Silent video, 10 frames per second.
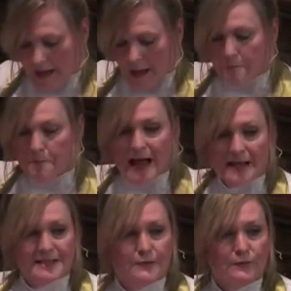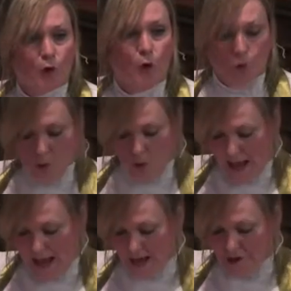A massive coal
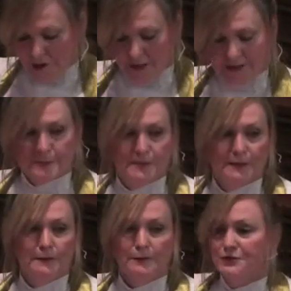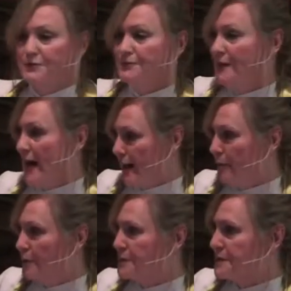ash spill
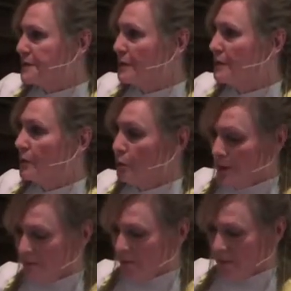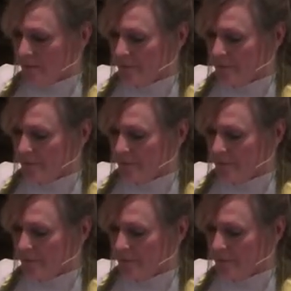defiles the river.